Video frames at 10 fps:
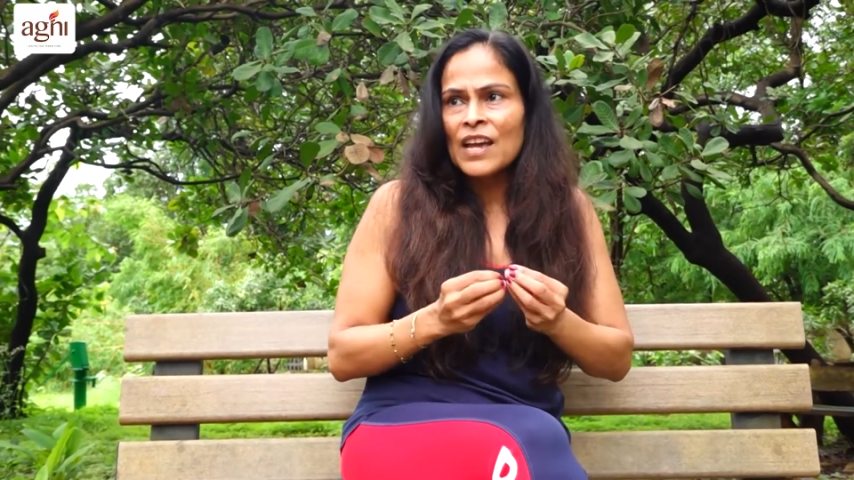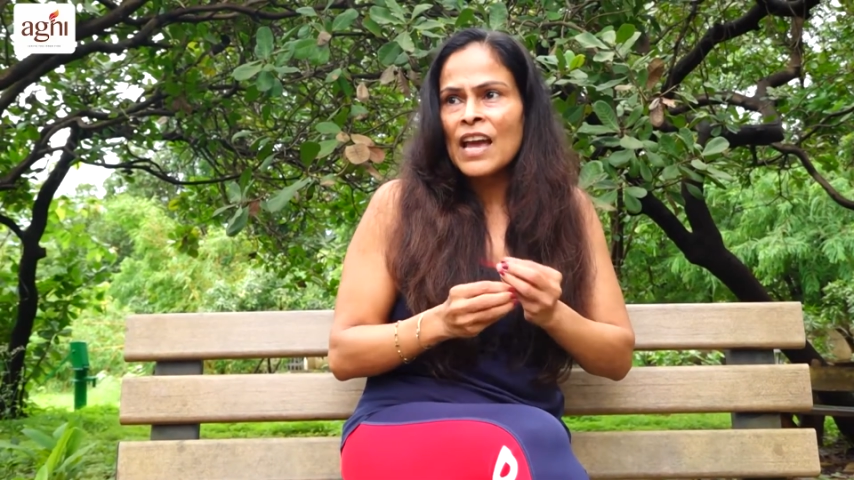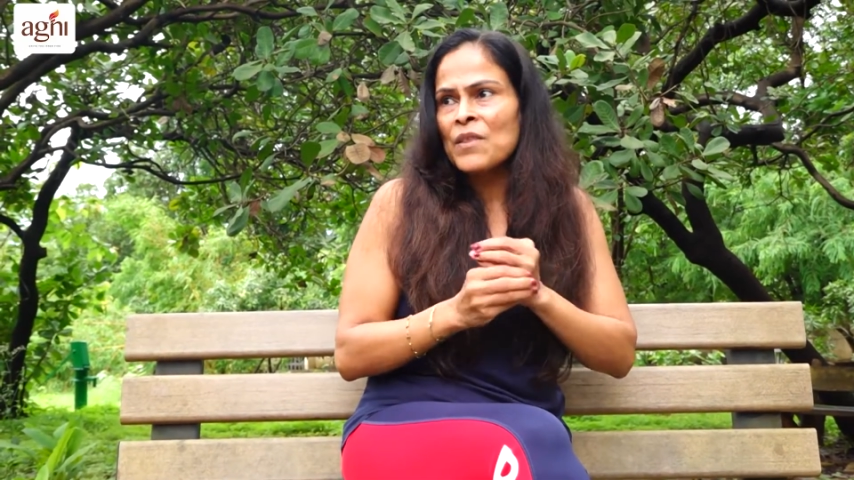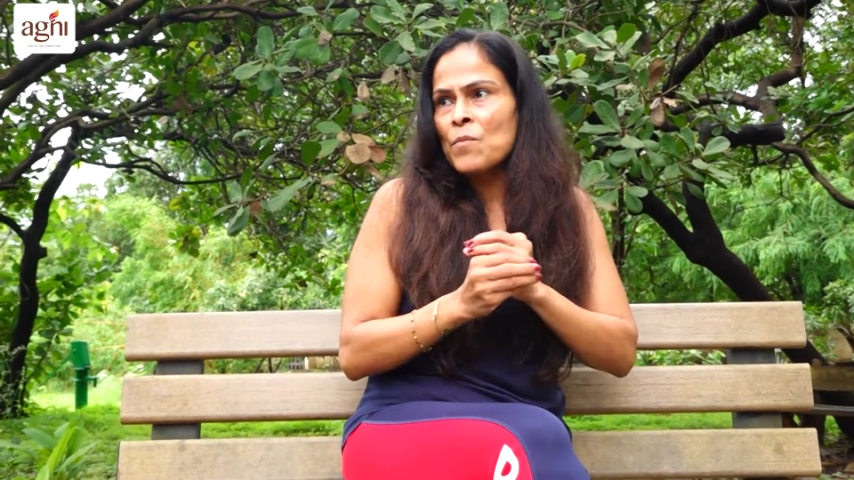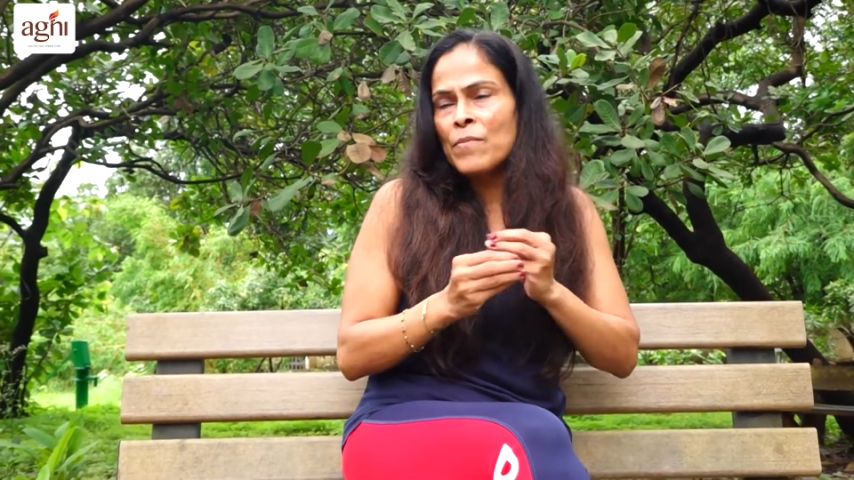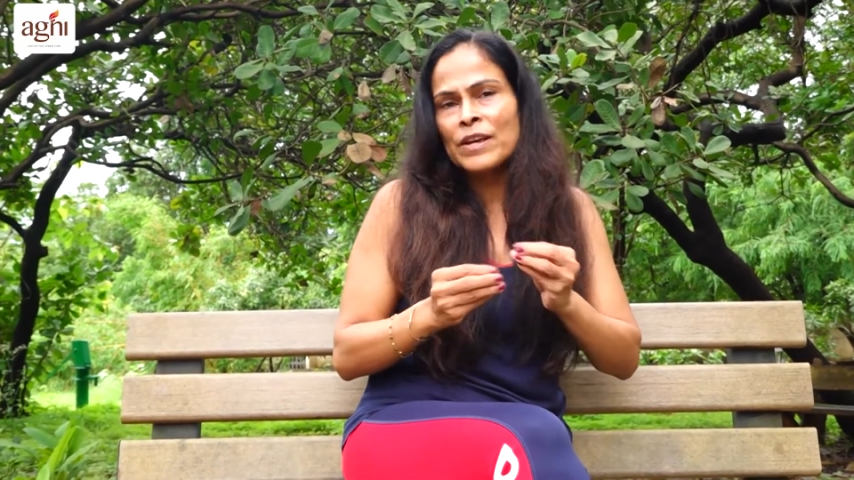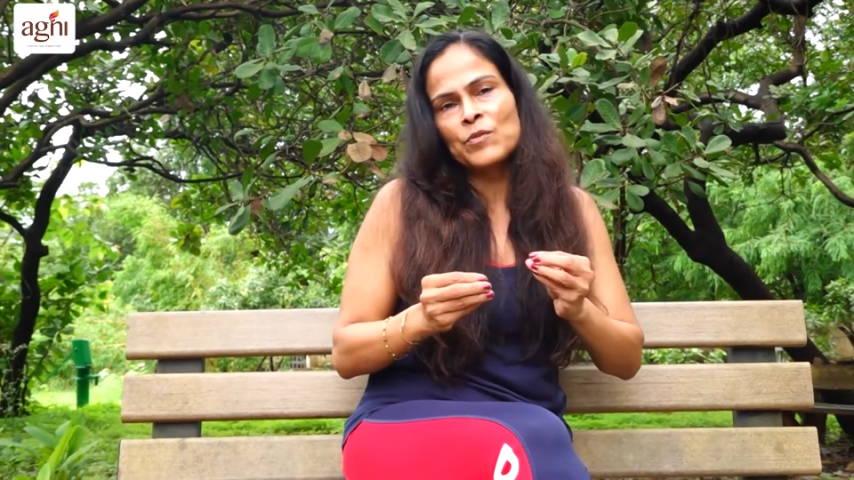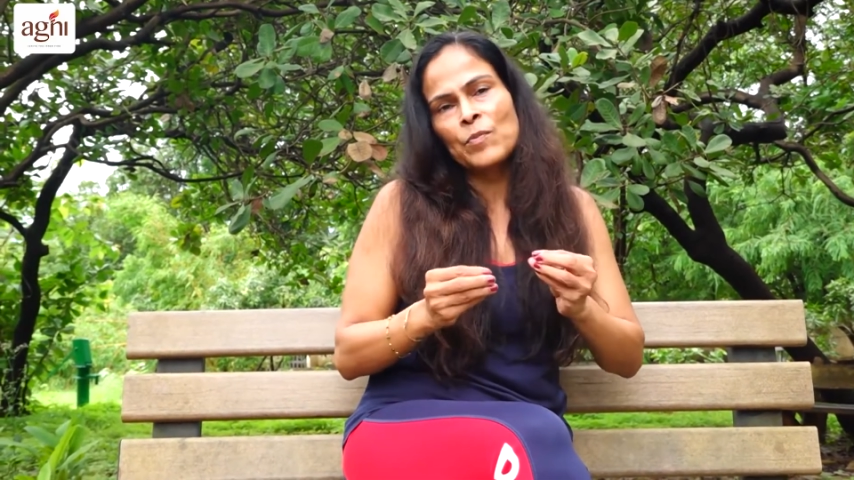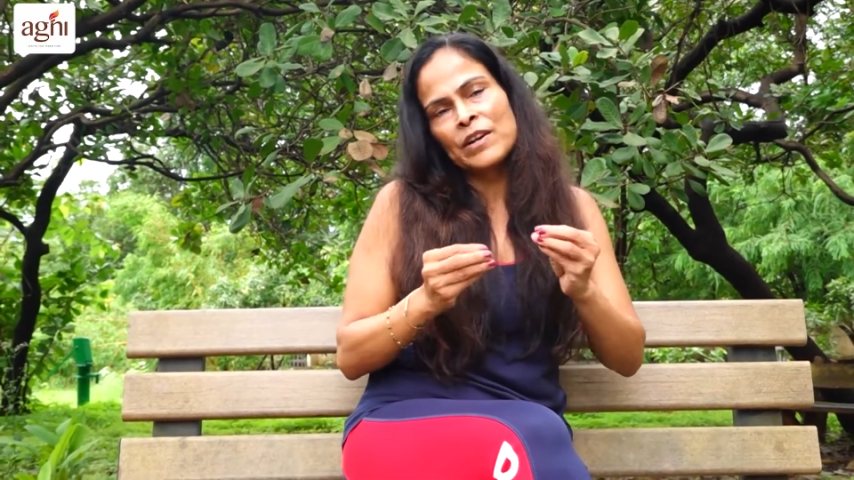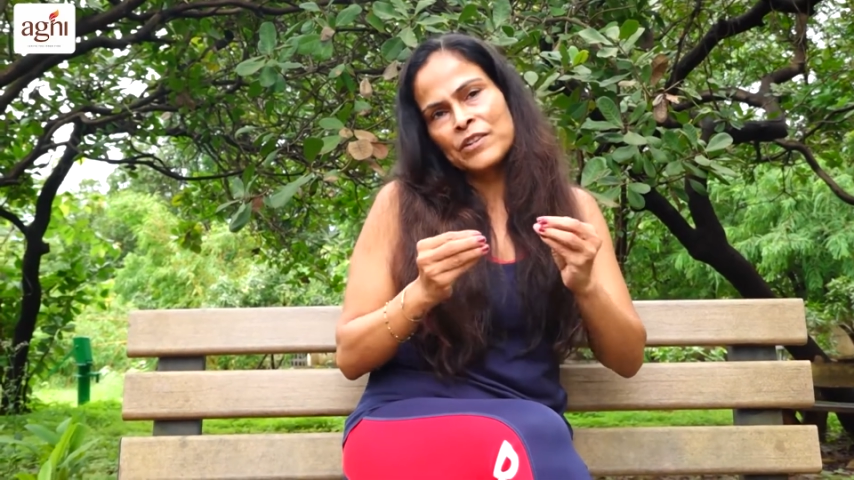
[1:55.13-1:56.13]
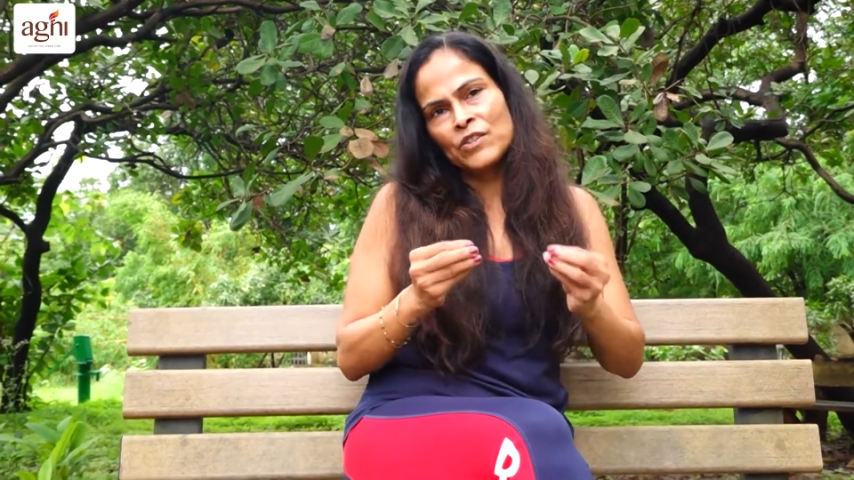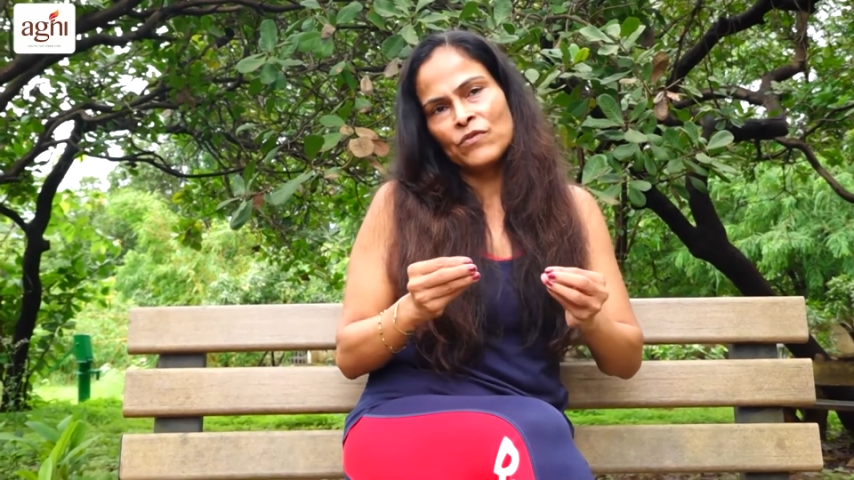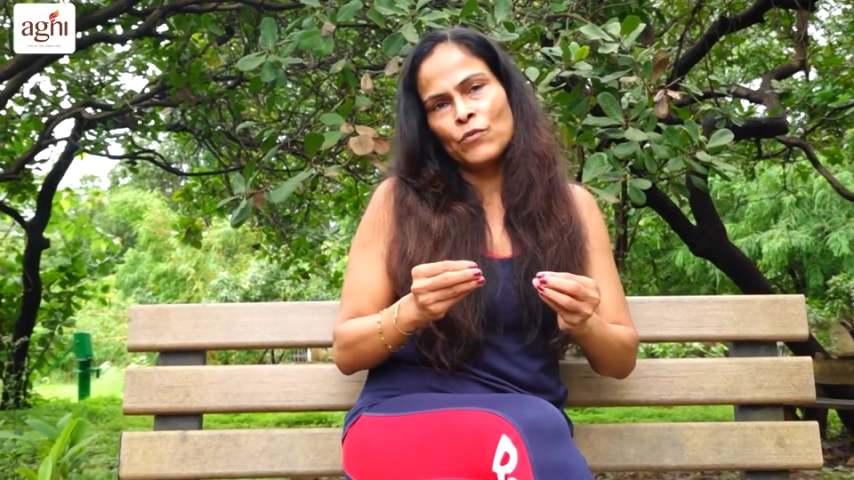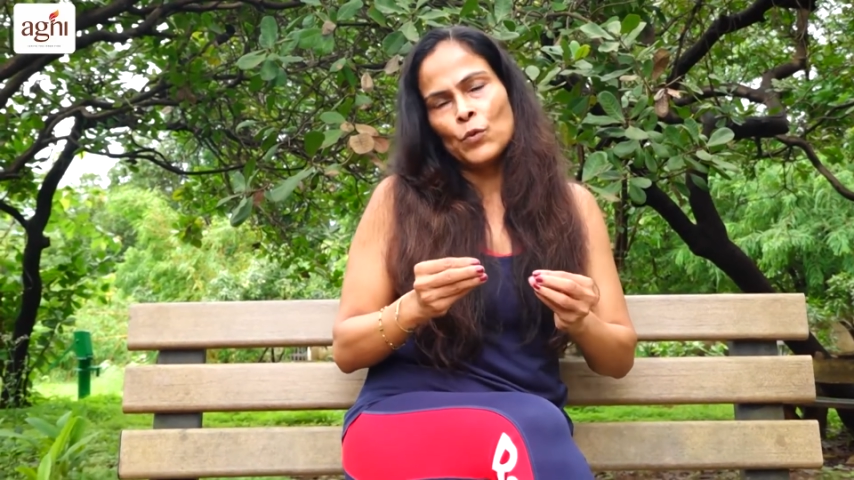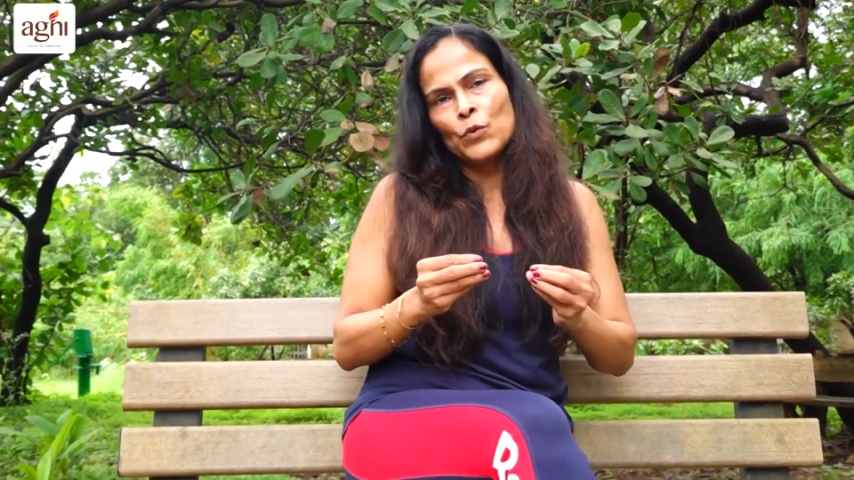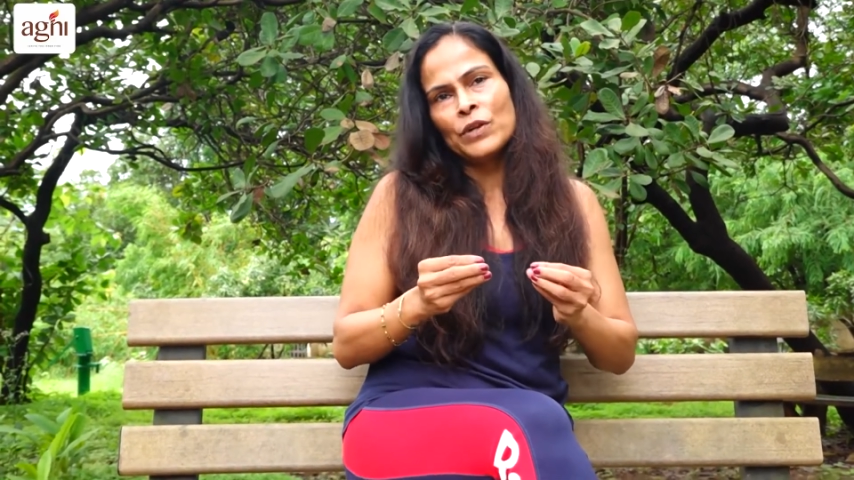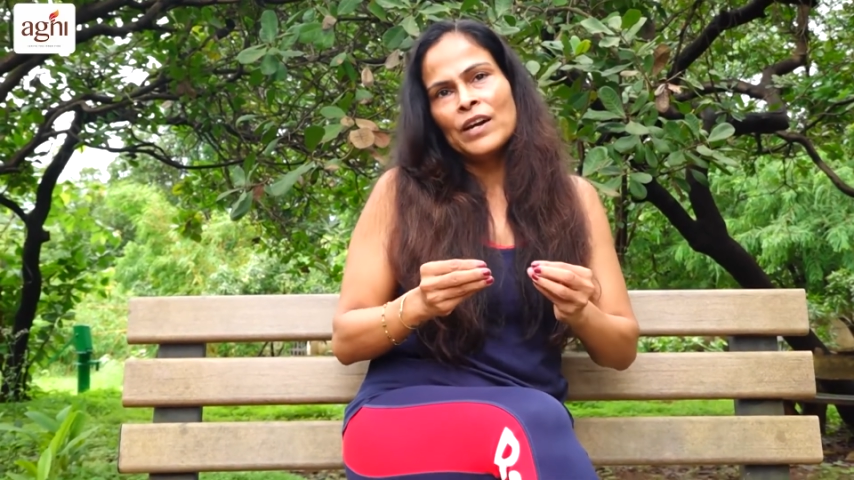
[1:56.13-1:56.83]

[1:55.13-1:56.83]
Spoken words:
And the best part is the food.